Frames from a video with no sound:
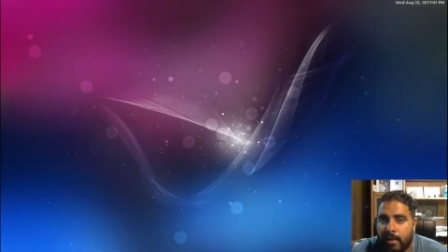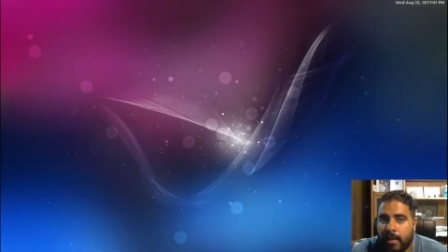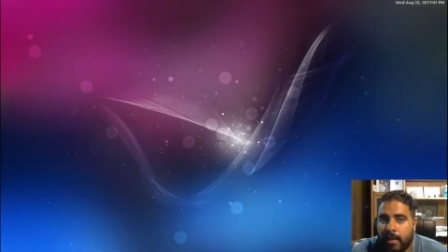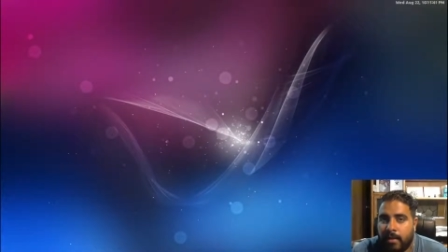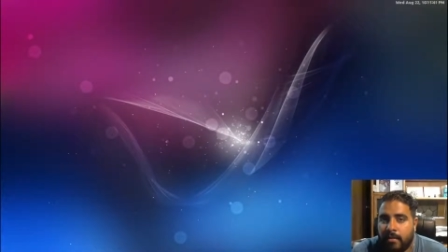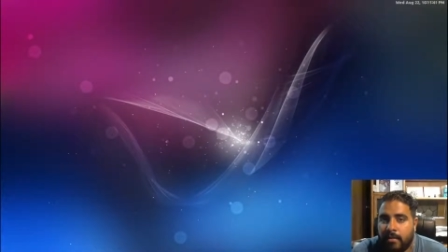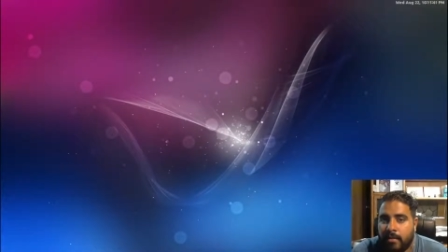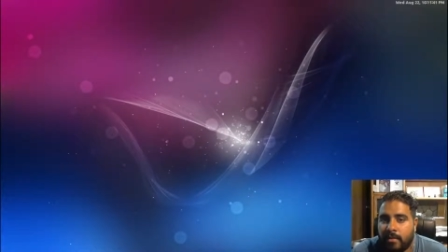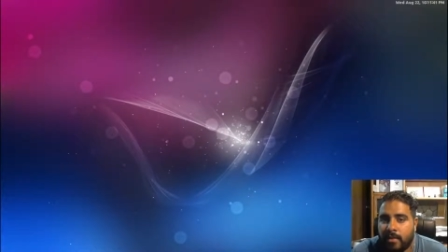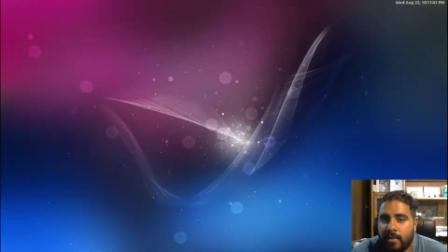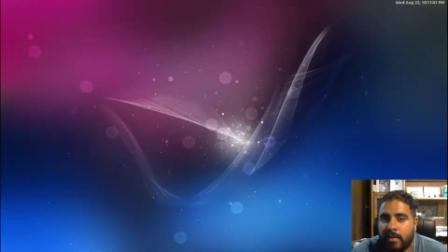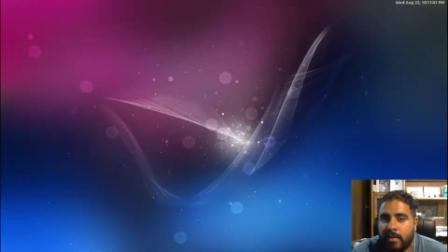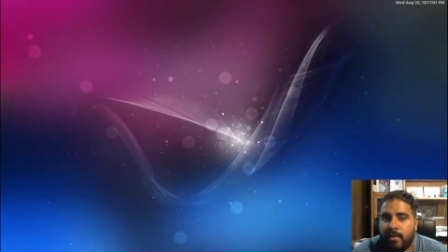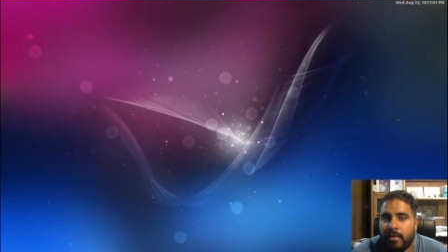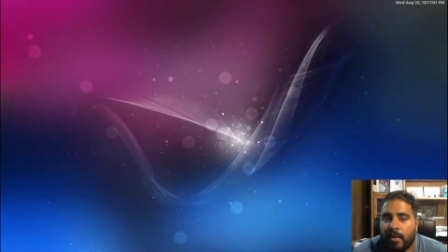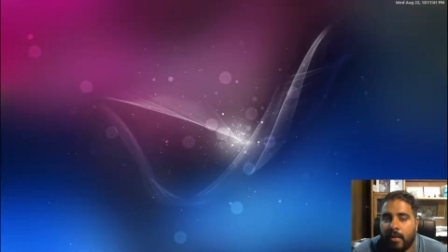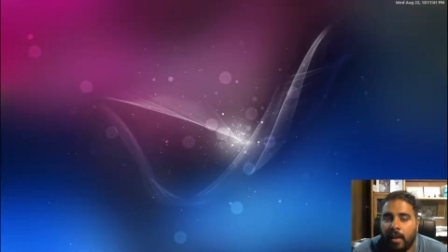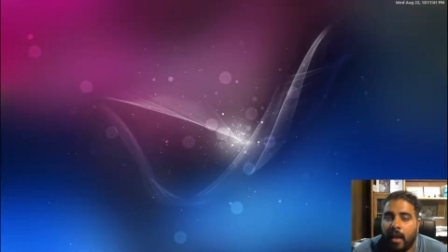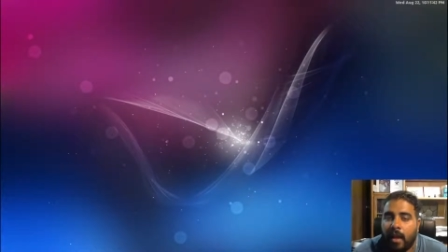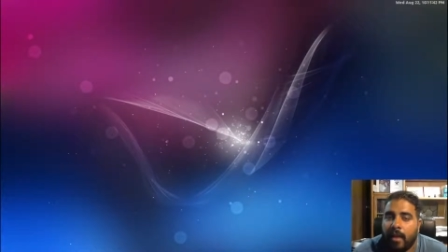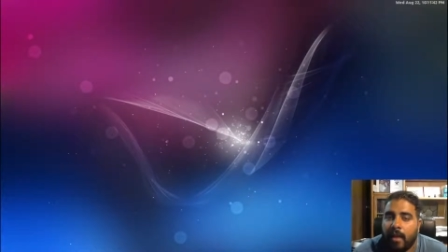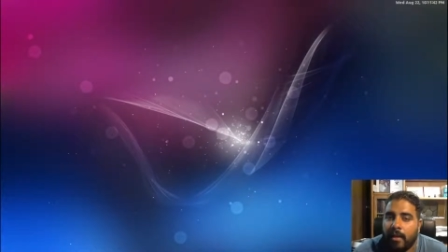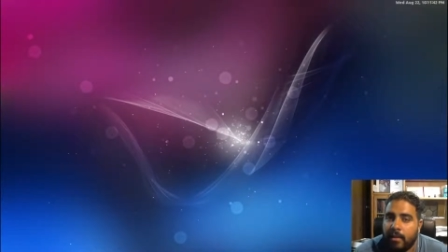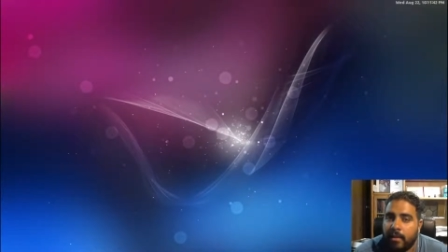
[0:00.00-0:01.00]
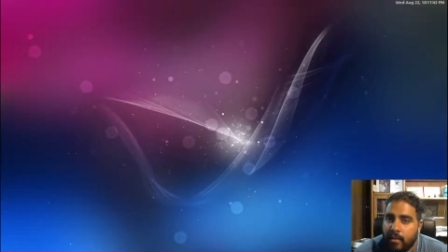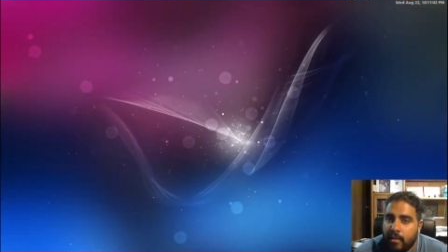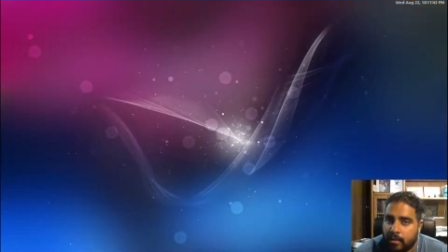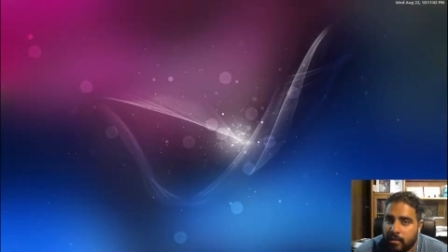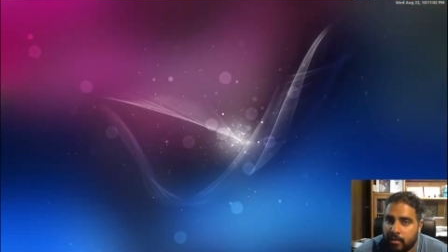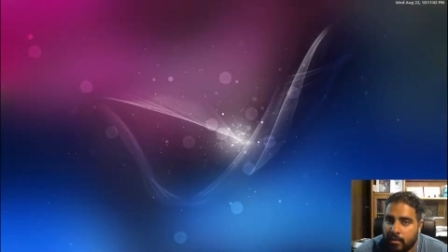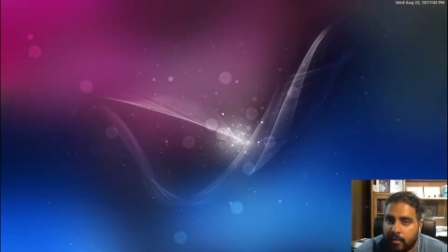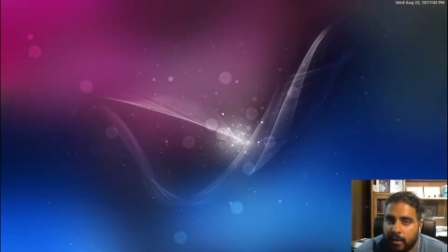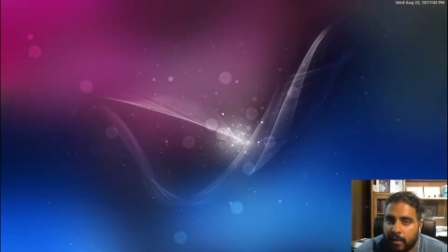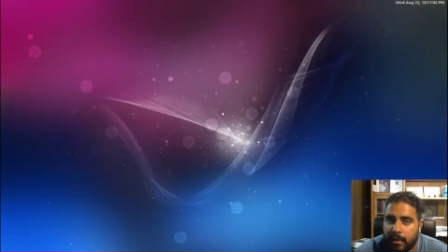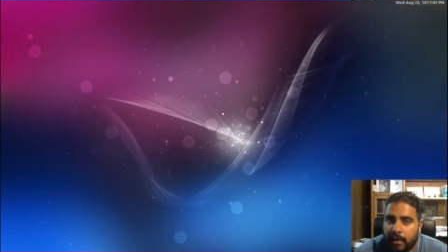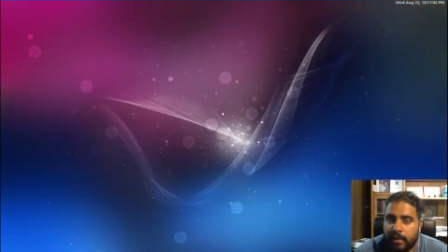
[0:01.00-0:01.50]
I see the login
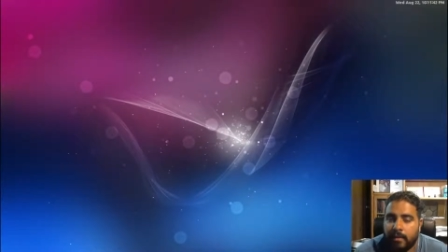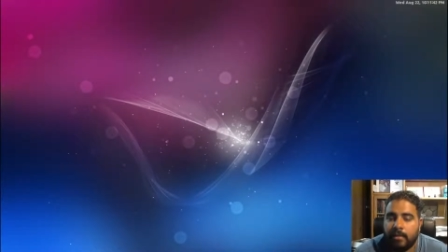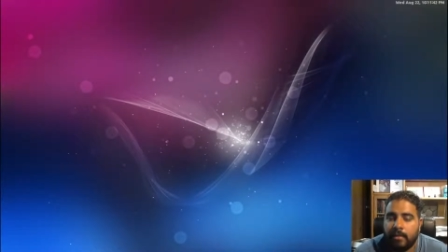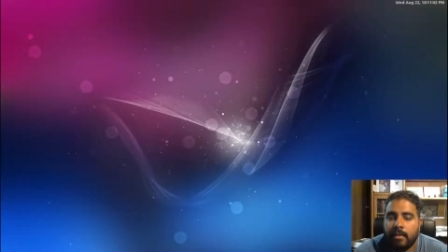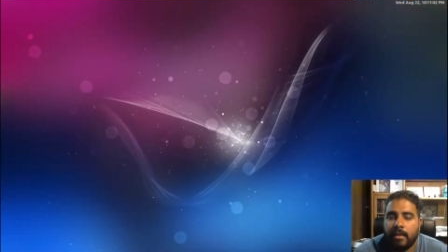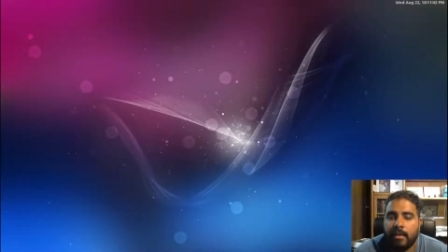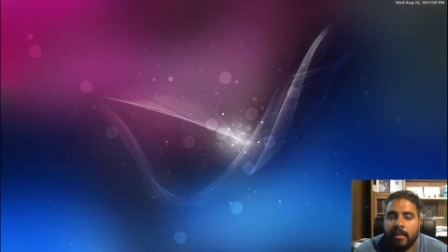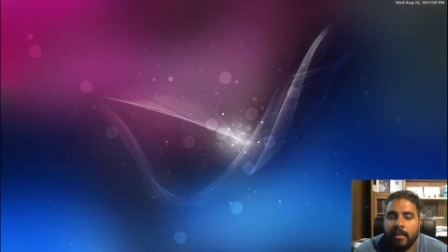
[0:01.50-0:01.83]
screen,